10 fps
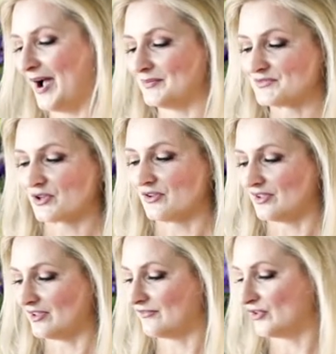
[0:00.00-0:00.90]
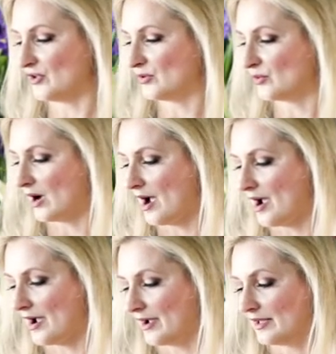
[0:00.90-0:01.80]
um, so if you
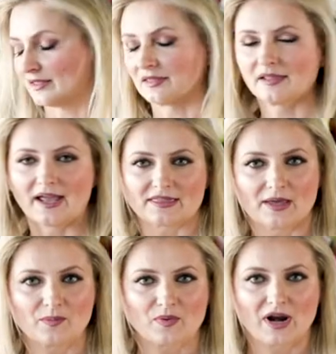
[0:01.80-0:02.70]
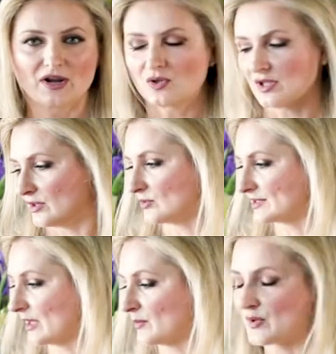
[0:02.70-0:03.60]
uh, like that bread, you can
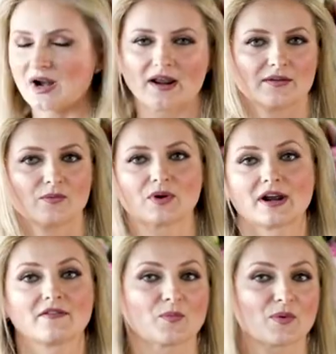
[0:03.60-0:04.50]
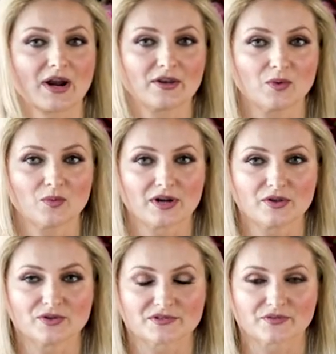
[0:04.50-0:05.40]
use that bread, whatever bread you want to
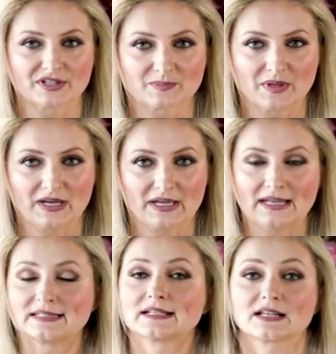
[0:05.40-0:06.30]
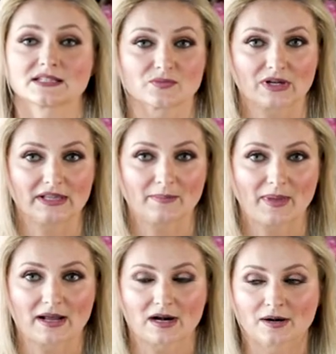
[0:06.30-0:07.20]
use for this panini, it doesn't really
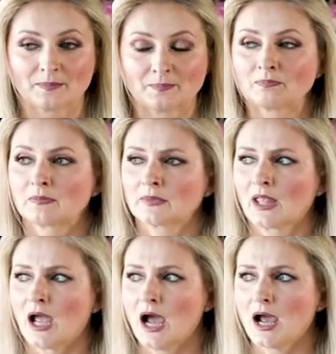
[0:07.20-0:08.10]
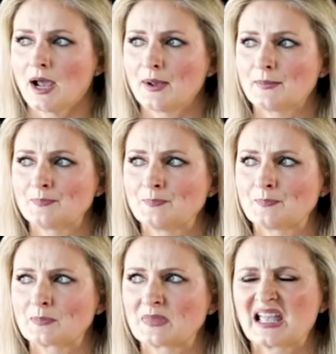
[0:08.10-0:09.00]
matter. Um,
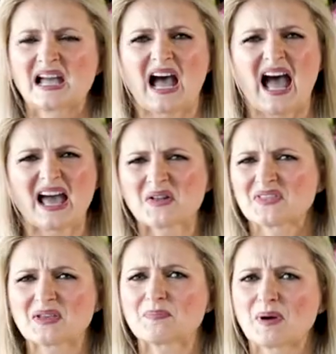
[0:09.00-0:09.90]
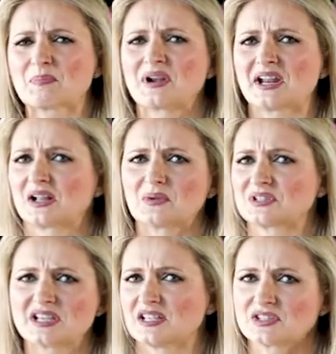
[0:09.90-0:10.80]
I don't think pumpernickel
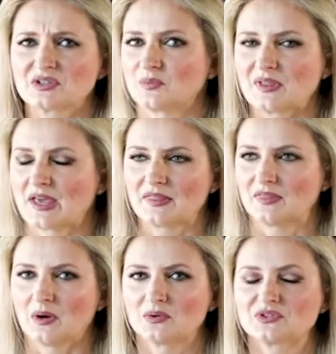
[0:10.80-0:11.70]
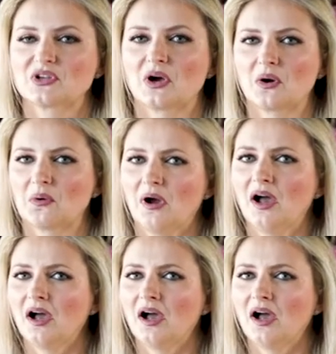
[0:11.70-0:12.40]
would taste good with that though. So